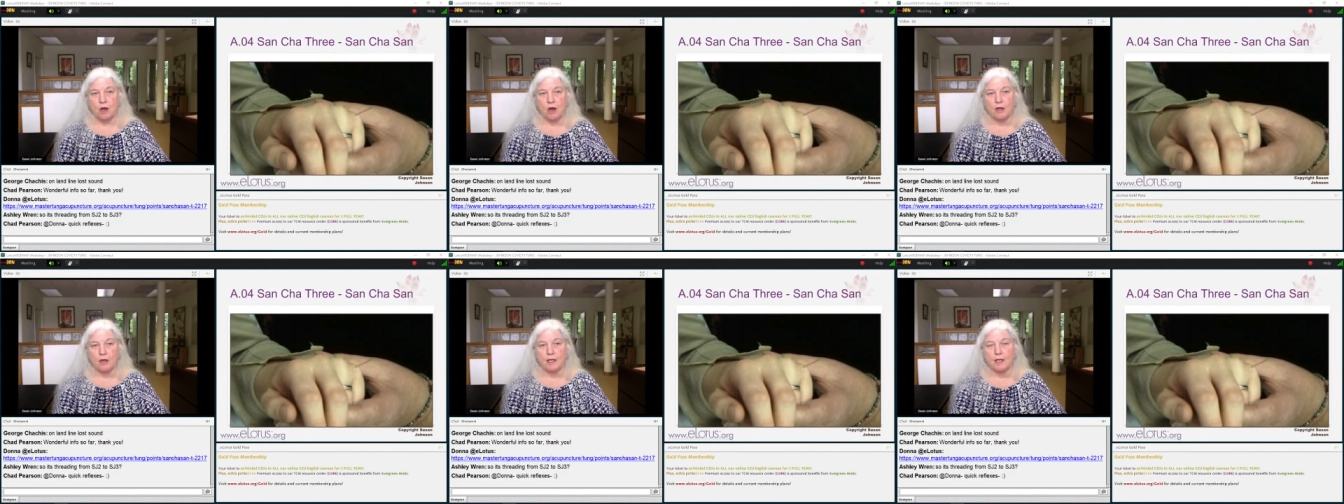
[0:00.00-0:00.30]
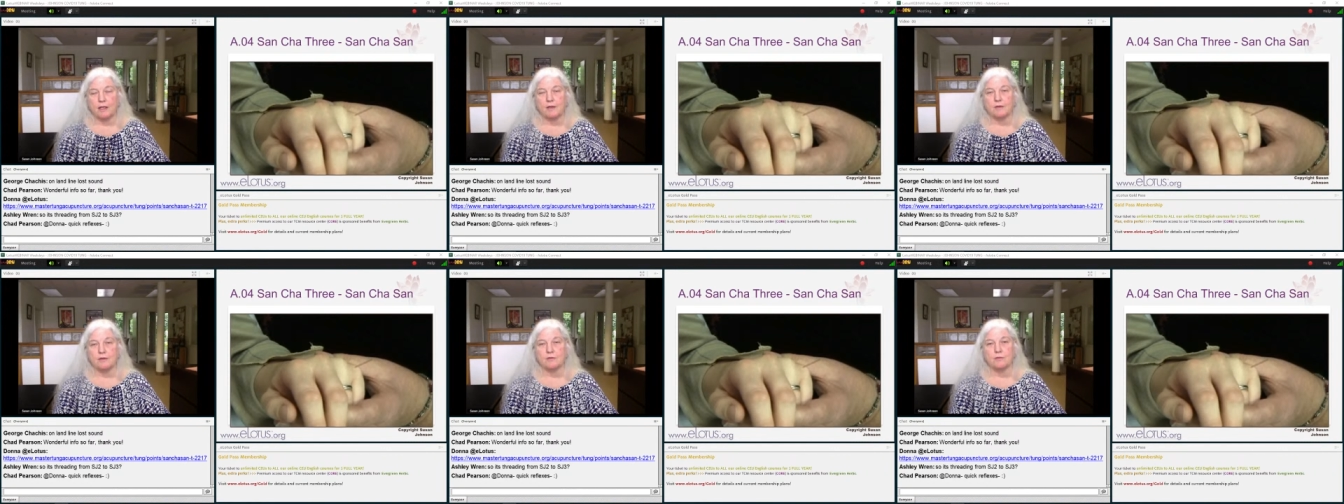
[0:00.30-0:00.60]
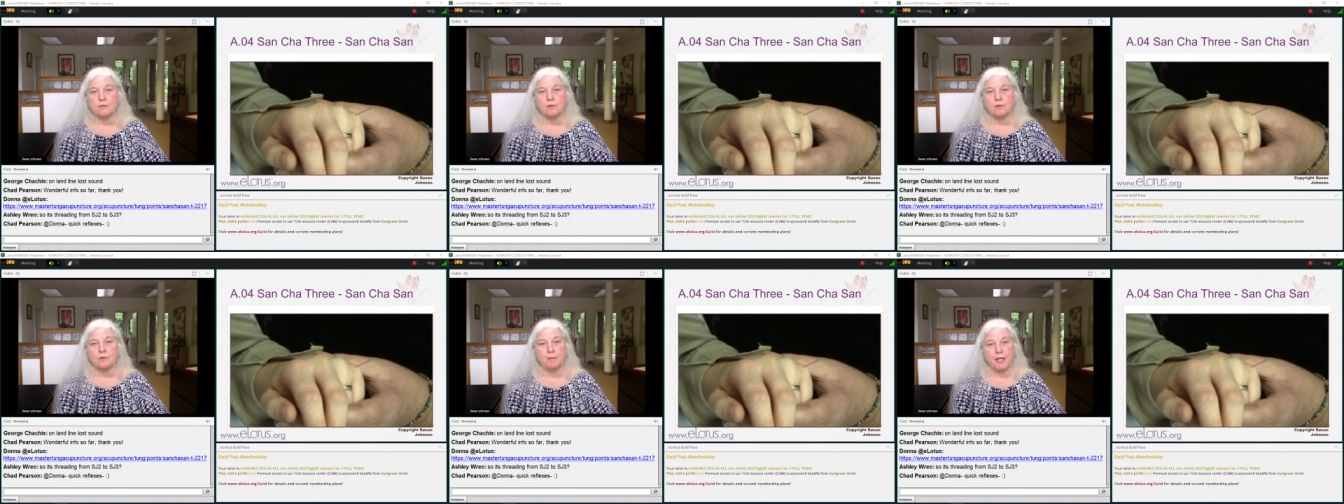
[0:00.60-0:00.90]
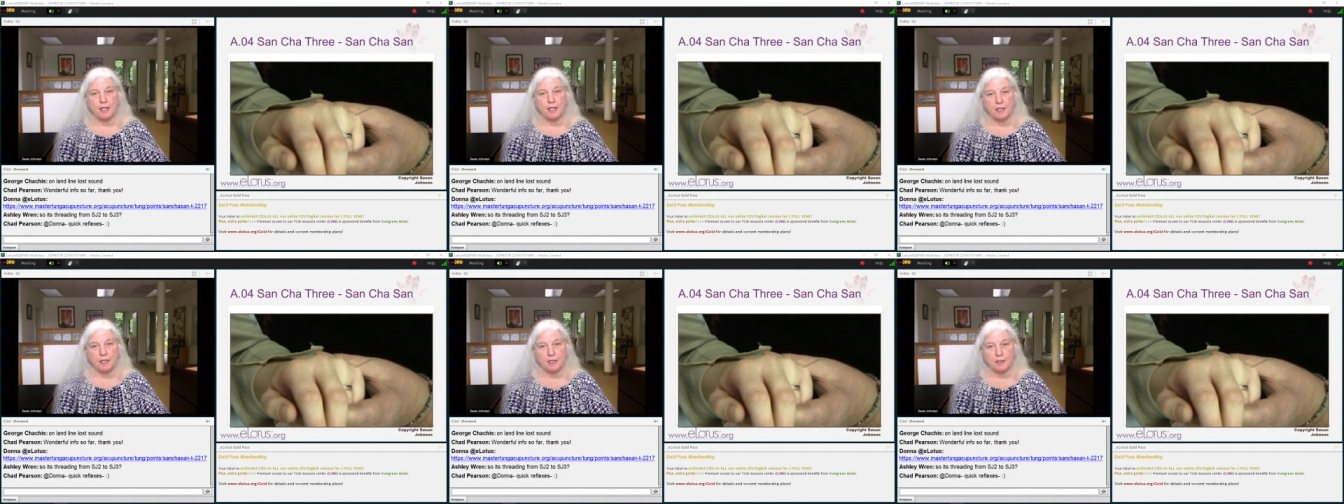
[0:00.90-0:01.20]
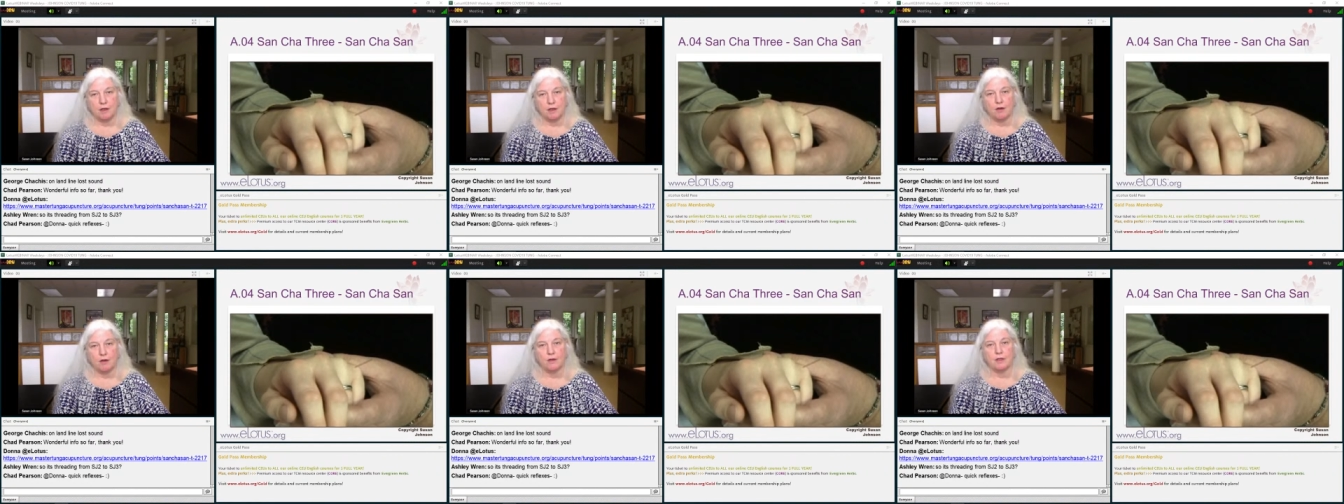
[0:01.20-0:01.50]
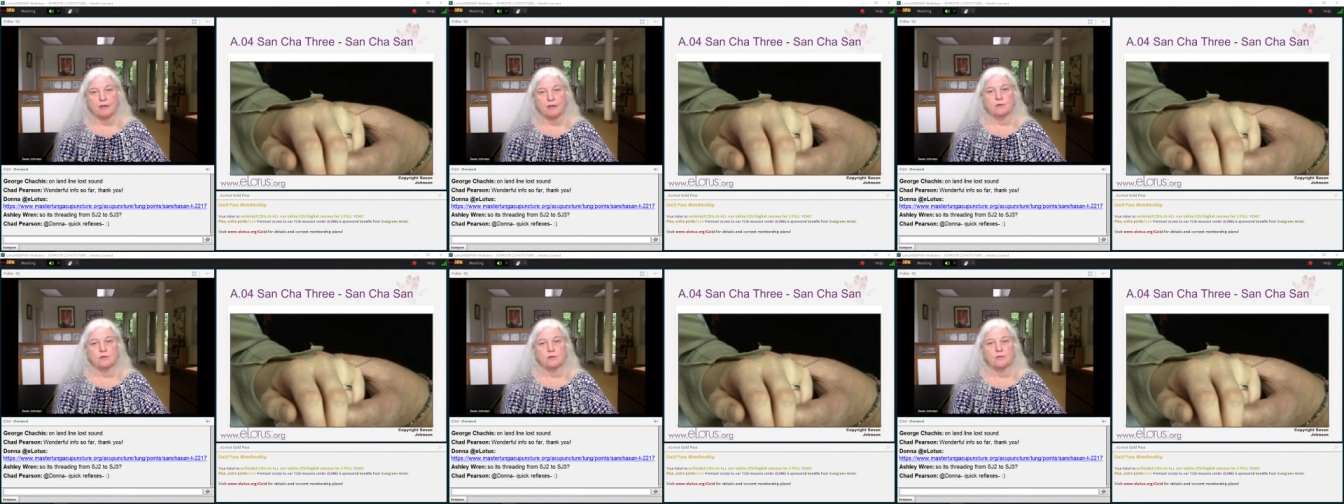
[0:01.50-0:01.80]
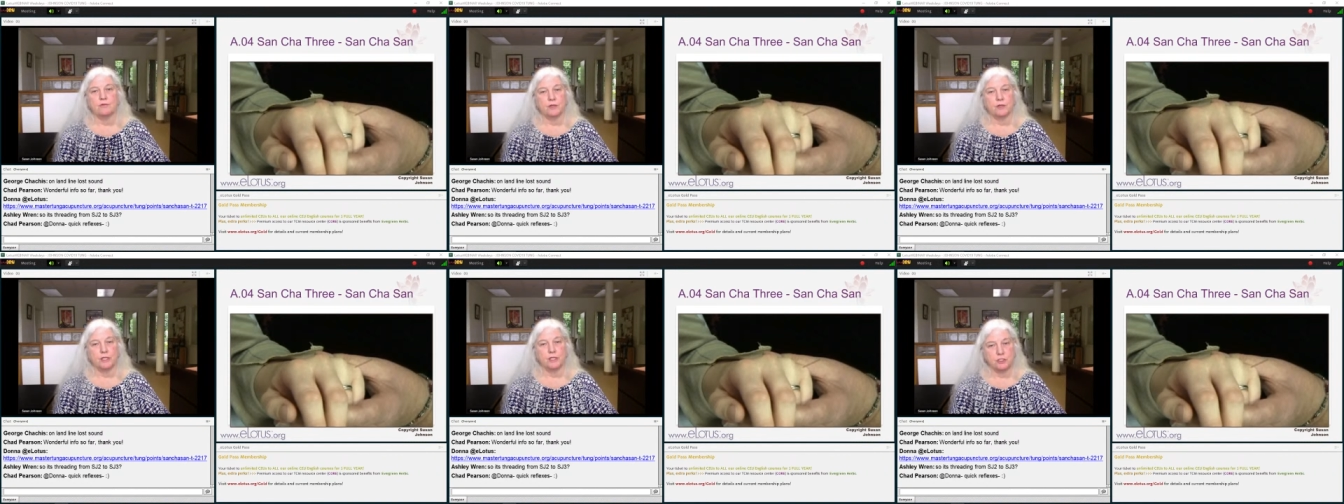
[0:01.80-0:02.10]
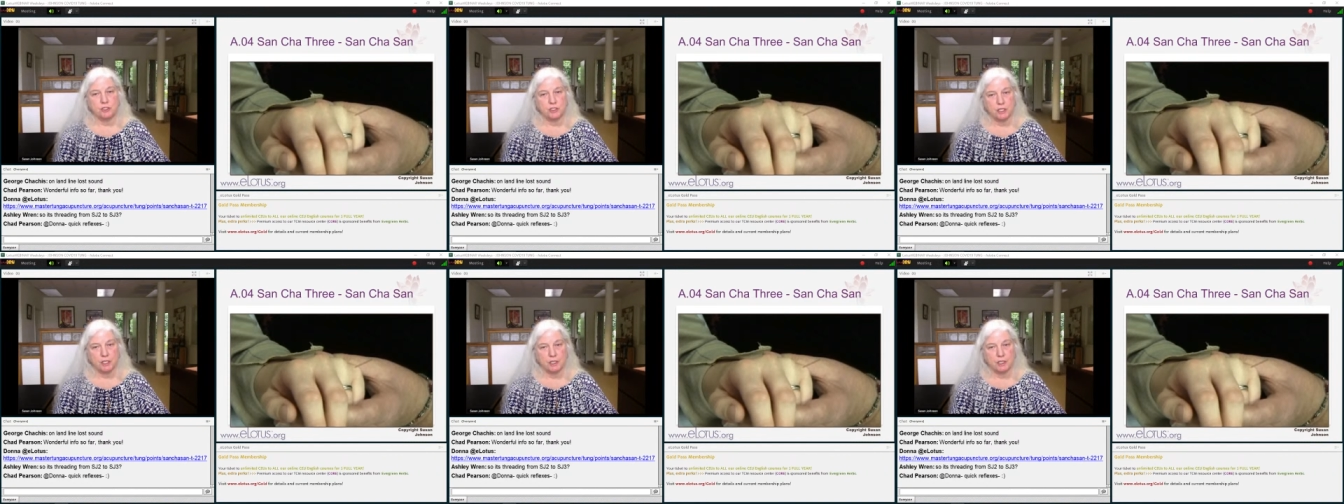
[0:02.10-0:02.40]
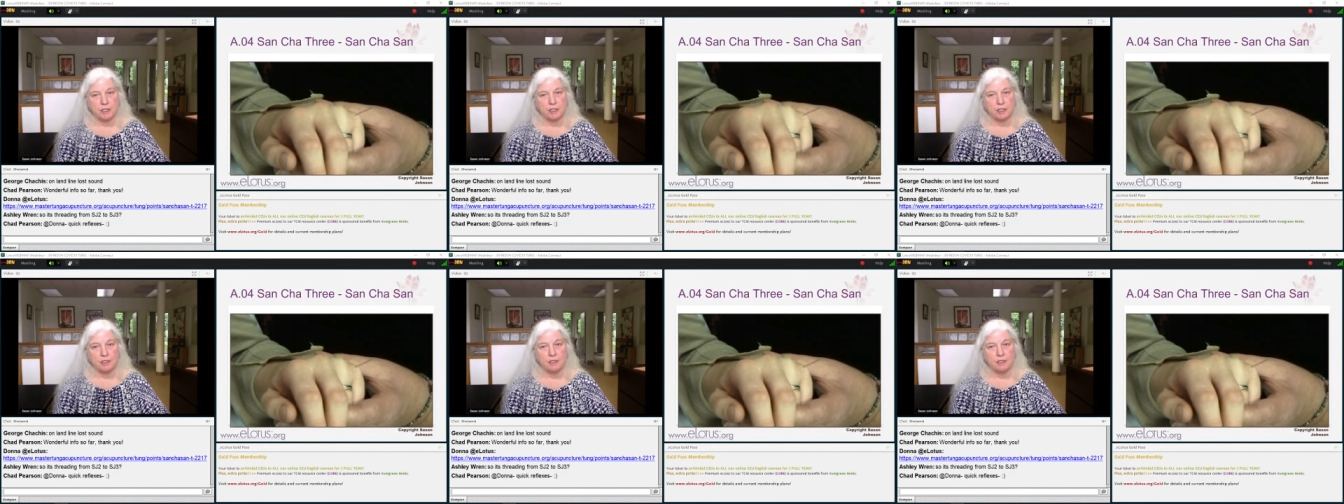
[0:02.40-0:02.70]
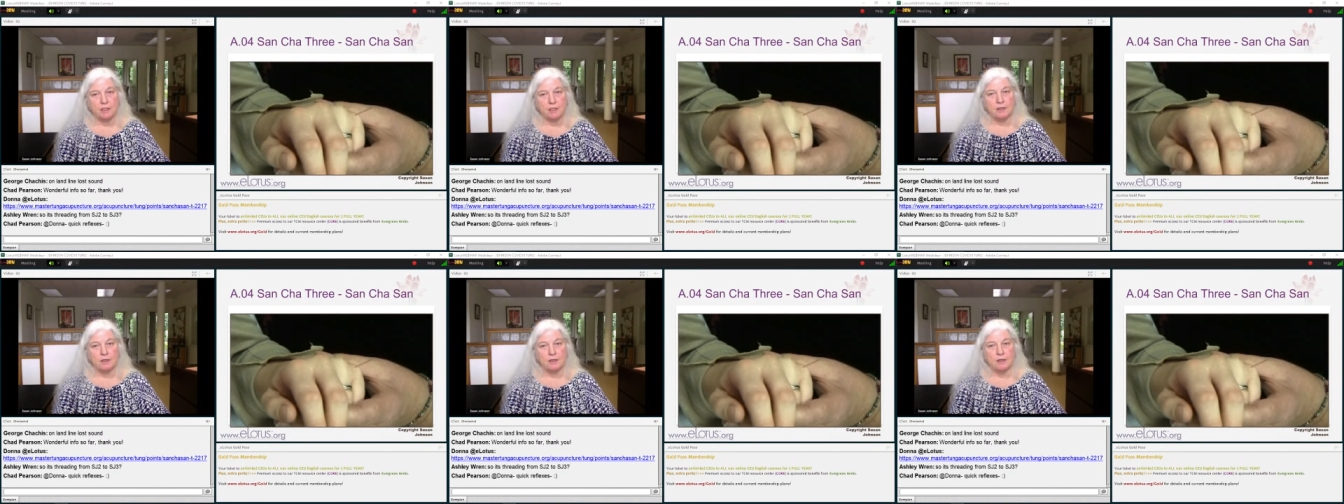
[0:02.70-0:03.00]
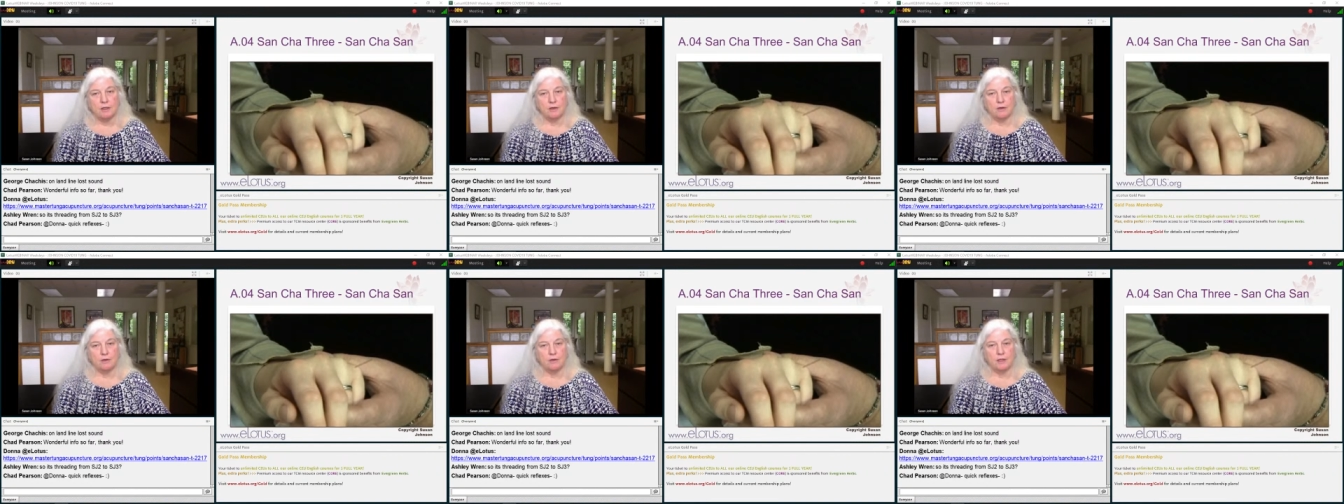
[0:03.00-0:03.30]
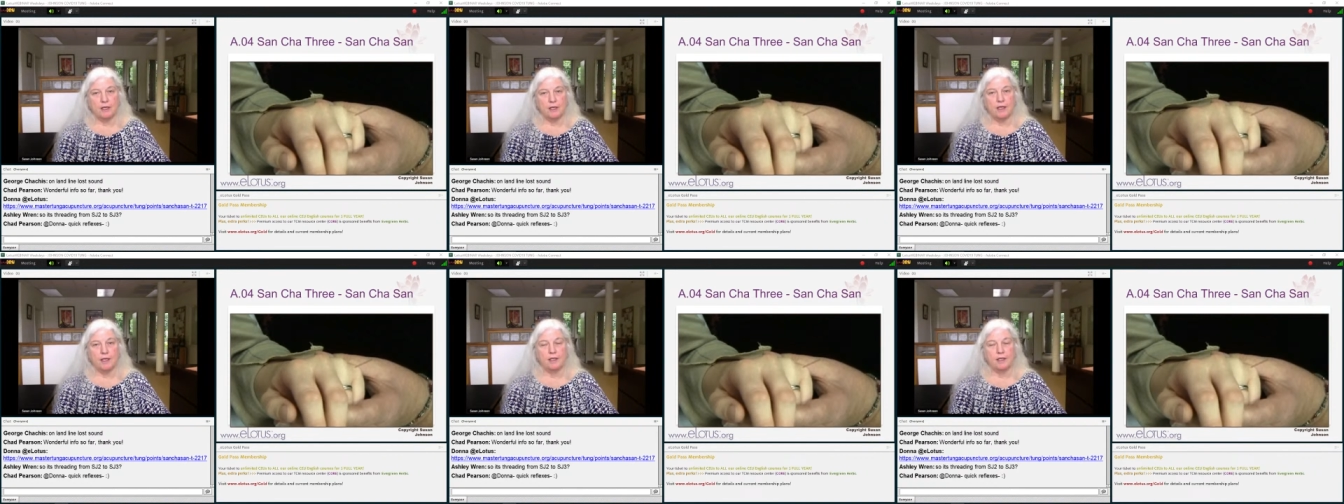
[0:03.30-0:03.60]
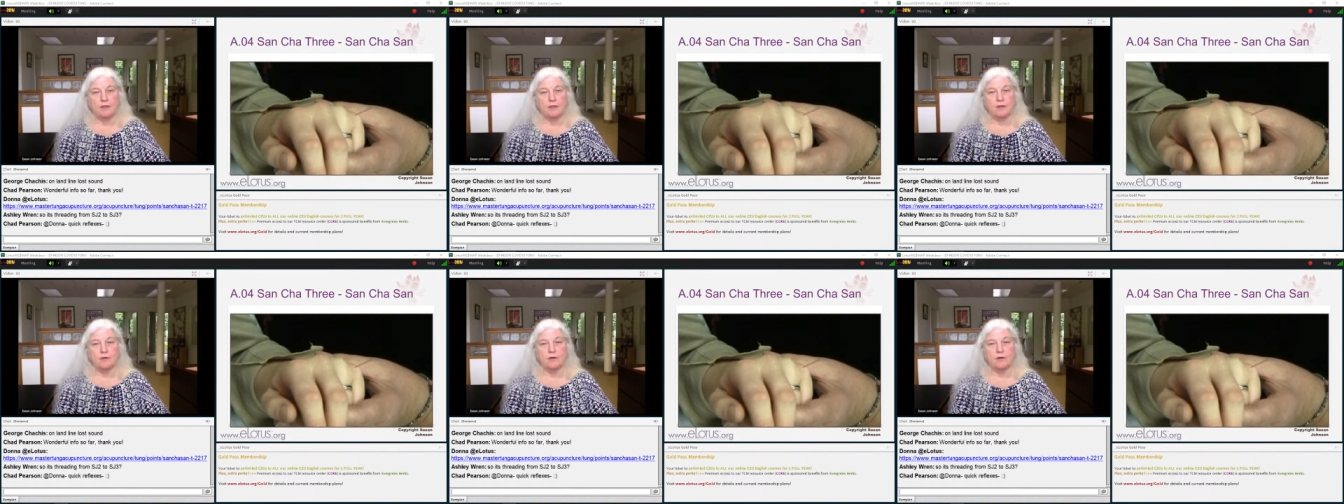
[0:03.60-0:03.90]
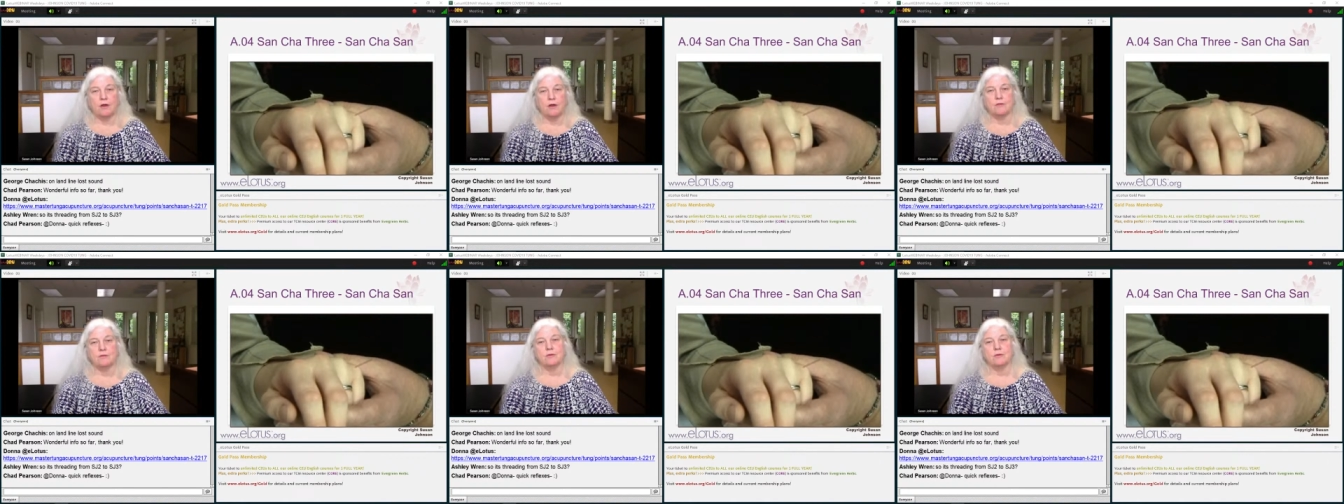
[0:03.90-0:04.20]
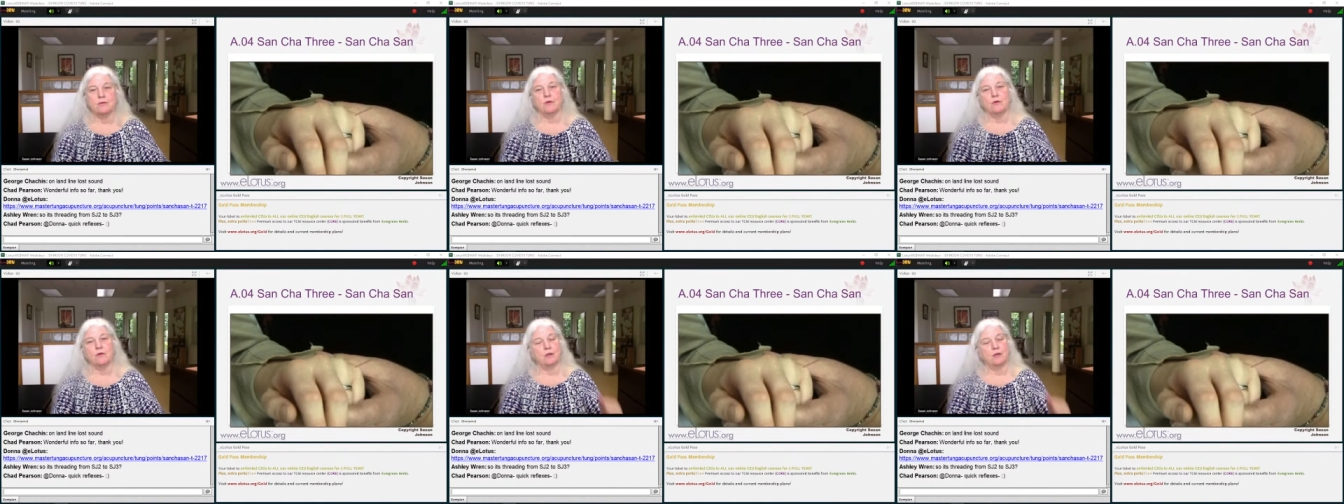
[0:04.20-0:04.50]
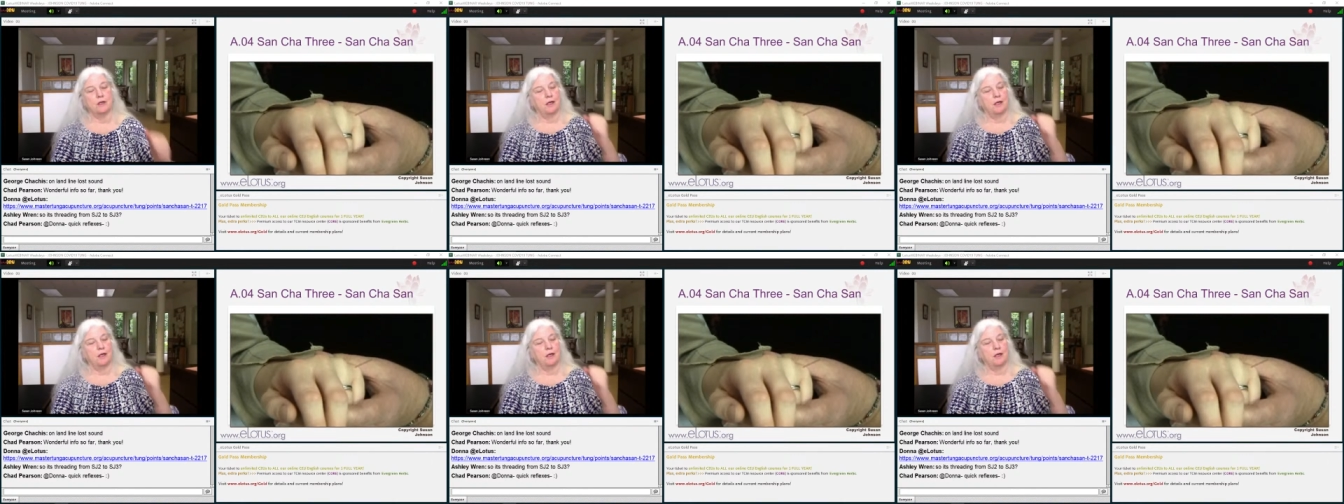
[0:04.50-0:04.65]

heart 8 is for pain, heart 8 is for itching. Okay, you're also